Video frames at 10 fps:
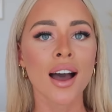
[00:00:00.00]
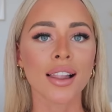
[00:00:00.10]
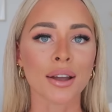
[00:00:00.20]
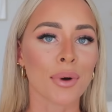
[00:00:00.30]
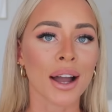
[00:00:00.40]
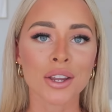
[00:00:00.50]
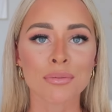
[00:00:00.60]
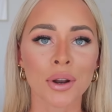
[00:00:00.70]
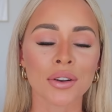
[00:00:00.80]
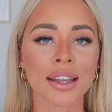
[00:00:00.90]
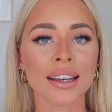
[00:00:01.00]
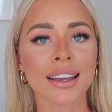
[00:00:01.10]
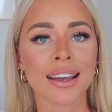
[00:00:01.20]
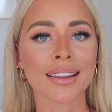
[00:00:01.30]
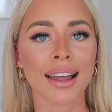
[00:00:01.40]
like why aren't you modeling
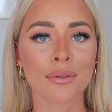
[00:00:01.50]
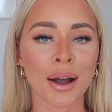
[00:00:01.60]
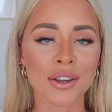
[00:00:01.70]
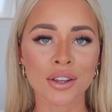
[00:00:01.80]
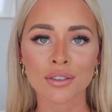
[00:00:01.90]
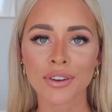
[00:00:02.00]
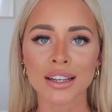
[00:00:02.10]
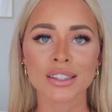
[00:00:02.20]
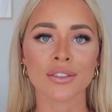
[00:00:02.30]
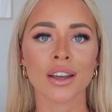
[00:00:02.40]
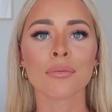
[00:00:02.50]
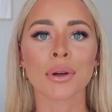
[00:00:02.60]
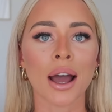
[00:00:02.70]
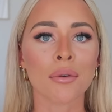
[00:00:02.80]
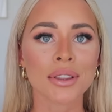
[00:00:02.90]
it like why aren't you the face of it
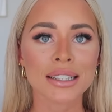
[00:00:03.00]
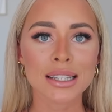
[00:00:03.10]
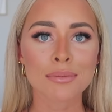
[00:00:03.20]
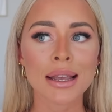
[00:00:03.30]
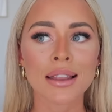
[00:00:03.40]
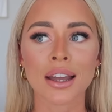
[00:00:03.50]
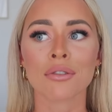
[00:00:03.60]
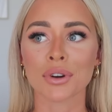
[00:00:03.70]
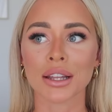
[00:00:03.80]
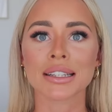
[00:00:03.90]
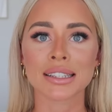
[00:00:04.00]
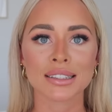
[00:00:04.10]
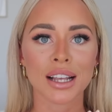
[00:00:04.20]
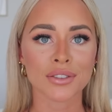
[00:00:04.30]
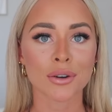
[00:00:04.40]
but I want this to be like a really
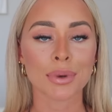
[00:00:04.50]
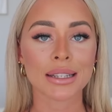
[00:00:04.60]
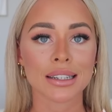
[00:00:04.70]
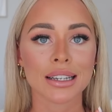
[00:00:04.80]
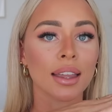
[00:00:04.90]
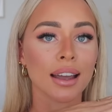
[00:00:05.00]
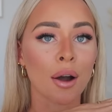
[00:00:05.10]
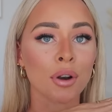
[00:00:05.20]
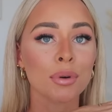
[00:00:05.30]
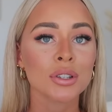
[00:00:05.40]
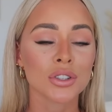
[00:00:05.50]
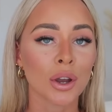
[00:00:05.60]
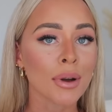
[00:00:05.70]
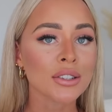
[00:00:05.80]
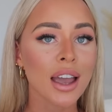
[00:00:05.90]
successful business like I want to put
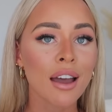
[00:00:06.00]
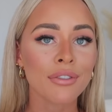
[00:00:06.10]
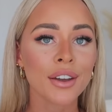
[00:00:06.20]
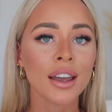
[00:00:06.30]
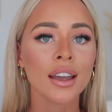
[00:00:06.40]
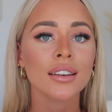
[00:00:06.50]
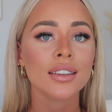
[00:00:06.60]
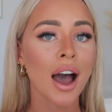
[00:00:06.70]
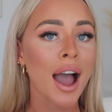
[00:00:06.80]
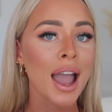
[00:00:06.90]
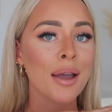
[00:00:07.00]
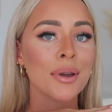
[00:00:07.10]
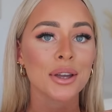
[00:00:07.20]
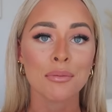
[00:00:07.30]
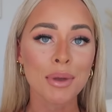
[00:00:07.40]
so much effort
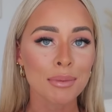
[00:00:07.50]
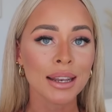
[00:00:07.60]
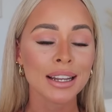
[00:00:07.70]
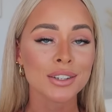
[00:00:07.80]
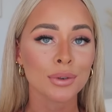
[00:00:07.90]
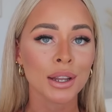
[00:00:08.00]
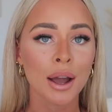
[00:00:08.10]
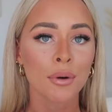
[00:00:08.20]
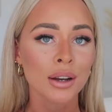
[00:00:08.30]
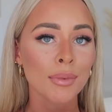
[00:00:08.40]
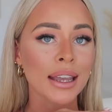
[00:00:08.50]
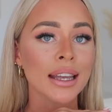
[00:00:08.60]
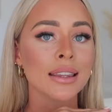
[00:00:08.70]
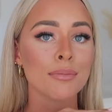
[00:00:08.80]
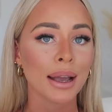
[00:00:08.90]
time commitment into it I want to make
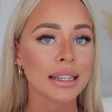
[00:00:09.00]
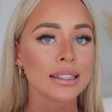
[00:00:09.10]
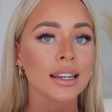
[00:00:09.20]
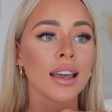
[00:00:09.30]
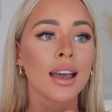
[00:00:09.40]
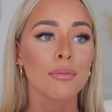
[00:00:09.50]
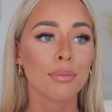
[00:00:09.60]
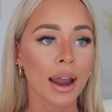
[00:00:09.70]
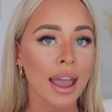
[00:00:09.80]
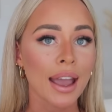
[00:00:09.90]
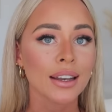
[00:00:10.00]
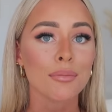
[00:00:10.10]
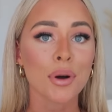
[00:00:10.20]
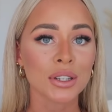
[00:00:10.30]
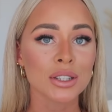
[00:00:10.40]
it the best
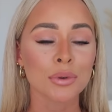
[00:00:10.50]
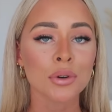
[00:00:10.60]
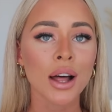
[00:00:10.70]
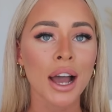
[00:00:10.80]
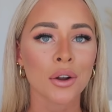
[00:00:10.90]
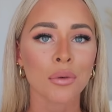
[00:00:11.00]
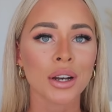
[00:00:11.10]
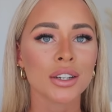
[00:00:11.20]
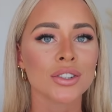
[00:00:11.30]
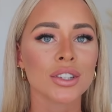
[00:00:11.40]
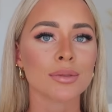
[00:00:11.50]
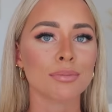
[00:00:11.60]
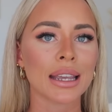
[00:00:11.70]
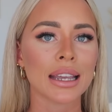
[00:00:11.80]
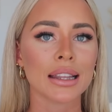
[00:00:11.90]
brand possible. I don't want it to just
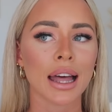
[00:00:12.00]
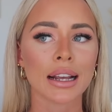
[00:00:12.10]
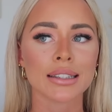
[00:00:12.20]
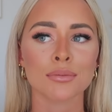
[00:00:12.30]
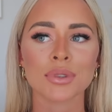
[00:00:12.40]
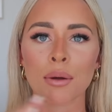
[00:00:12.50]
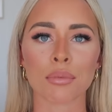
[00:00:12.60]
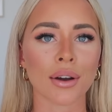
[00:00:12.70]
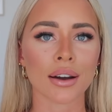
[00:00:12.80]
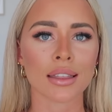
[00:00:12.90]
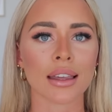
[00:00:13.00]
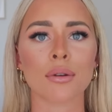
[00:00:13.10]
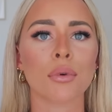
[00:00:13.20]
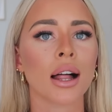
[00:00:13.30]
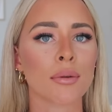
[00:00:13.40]
be like some temporary
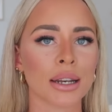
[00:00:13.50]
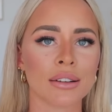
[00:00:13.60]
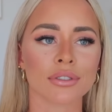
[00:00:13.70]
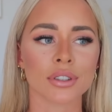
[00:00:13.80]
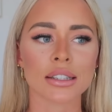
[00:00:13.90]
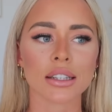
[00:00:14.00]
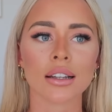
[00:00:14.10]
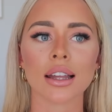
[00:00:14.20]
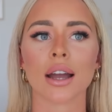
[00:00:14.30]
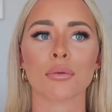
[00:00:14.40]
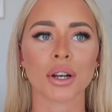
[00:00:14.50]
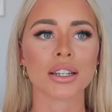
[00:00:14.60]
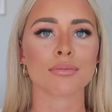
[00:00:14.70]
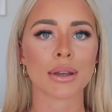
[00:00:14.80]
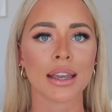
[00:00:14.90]
thing while I'm an influencer. Like I want
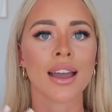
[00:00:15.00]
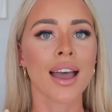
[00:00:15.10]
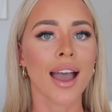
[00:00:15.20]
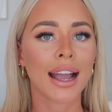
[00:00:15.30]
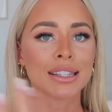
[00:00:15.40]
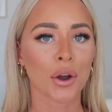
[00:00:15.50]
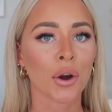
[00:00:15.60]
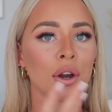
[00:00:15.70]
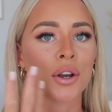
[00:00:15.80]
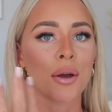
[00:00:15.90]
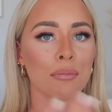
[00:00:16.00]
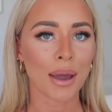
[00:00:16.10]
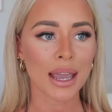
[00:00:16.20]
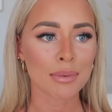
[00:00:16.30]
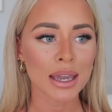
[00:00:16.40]
it to be its own
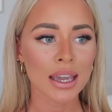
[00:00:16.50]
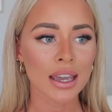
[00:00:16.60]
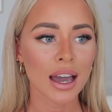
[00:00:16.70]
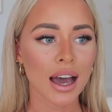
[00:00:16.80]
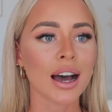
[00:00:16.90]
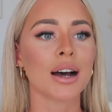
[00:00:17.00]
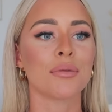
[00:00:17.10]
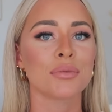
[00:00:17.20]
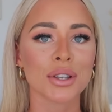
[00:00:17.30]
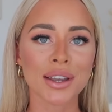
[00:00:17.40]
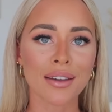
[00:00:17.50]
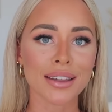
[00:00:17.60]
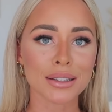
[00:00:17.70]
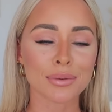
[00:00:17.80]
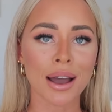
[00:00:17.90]
baby. Um, so yeah,
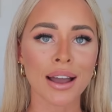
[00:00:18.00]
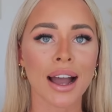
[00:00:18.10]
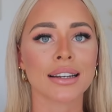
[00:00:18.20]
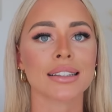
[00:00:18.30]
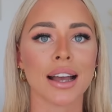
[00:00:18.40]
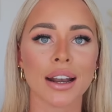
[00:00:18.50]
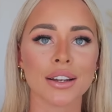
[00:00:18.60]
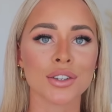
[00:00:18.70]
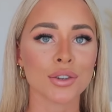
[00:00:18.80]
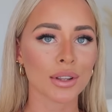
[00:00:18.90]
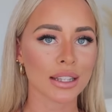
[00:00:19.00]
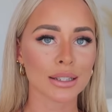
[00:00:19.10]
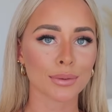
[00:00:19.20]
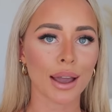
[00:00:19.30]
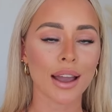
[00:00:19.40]
that's why I decided to do it
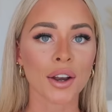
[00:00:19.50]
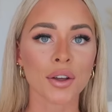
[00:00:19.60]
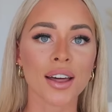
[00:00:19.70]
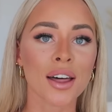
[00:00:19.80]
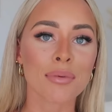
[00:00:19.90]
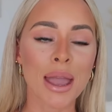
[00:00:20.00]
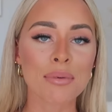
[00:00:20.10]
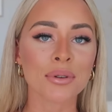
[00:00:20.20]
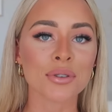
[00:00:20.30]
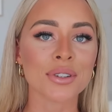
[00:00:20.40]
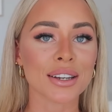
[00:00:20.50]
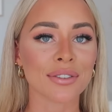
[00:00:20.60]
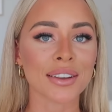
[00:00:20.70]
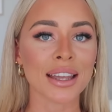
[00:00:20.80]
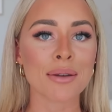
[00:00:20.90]
this way. I know that other people do it
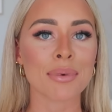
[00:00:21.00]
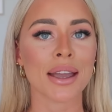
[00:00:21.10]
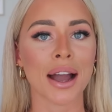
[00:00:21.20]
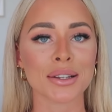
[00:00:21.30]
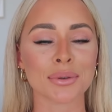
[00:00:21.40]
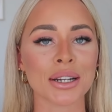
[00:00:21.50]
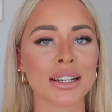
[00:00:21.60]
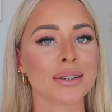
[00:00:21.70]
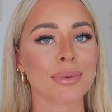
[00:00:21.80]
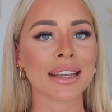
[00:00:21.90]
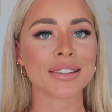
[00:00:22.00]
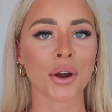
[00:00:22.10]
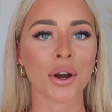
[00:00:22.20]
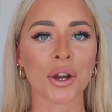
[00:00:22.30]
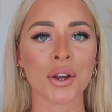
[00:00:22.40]
differently, but yeah, I just wanted it to be its
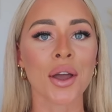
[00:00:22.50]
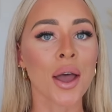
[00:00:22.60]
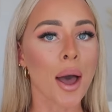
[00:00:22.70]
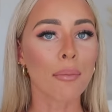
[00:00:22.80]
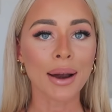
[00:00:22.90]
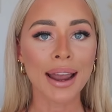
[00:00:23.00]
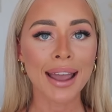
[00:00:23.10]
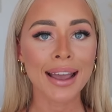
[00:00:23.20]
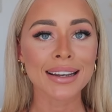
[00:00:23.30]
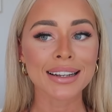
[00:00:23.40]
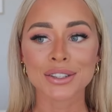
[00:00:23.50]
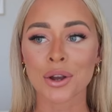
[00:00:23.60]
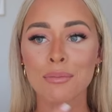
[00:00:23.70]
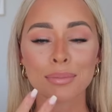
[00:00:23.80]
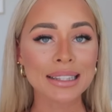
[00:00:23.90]
own brand, its
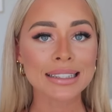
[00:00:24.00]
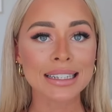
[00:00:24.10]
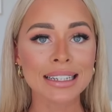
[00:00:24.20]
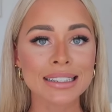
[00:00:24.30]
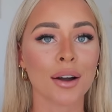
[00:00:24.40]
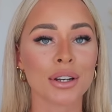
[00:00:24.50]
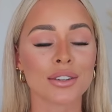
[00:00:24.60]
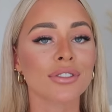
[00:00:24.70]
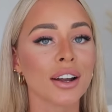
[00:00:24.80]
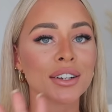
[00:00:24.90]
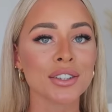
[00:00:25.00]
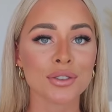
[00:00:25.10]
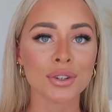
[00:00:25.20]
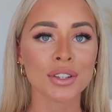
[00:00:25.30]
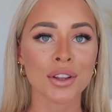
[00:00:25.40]
own business. I wanted to flourish and
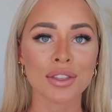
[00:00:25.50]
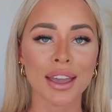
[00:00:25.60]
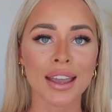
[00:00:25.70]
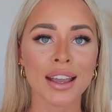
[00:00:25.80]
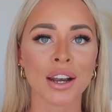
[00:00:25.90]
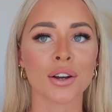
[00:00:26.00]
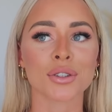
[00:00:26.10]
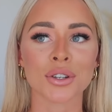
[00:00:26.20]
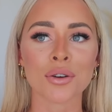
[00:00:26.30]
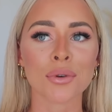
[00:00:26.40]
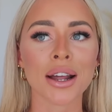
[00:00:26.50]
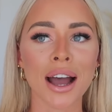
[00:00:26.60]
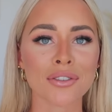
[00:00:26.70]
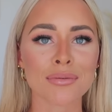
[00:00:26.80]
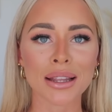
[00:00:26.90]
do its own thing. And I also don't want to
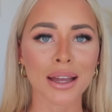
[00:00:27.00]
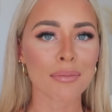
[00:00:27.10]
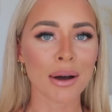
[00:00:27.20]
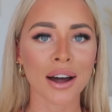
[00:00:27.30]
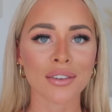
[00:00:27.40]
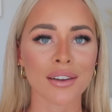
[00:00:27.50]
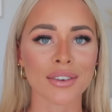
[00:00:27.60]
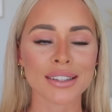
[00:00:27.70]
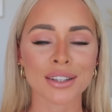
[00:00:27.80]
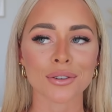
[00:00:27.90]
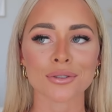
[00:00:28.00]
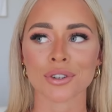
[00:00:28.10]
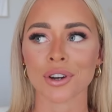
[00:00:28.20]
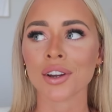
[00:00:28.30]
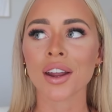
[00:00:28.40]
have to be like a part of every single
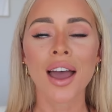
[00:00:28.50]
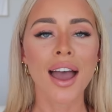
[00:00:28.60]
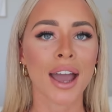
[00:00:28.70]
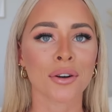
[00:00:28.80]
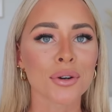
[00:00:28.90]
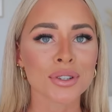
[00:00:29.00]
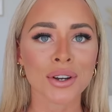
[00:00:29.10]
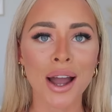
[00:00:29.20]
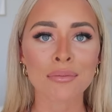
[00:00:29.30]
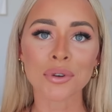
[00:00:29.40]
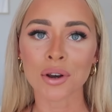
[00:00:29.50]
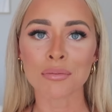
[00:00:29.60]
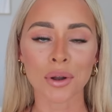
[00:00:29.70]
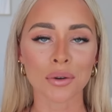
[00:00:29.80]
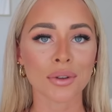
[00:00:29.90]
shoot. And also I'm not a
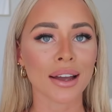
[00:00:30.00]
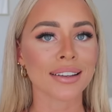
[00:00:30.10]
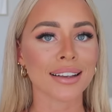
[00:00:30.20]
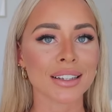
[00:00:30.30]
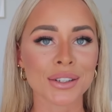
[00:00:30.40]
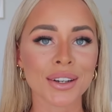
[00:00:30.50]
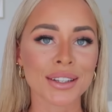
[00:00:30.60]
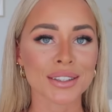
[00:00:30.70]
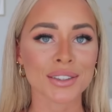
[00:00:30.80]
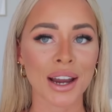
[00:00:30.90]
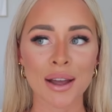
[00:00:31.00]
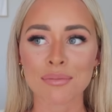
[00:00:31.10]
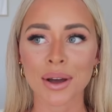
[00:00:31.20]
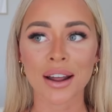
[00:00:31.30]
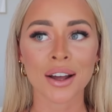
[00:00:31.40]
model. Like yes, I do
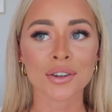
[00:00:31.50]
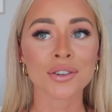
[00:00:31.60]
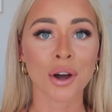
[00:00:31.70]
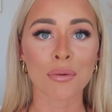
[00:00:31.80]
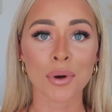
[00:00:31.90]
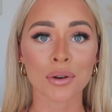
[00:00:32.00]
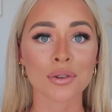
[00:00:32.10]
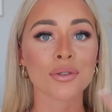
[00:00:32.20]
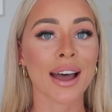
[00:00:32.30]
Instagram, but I do not model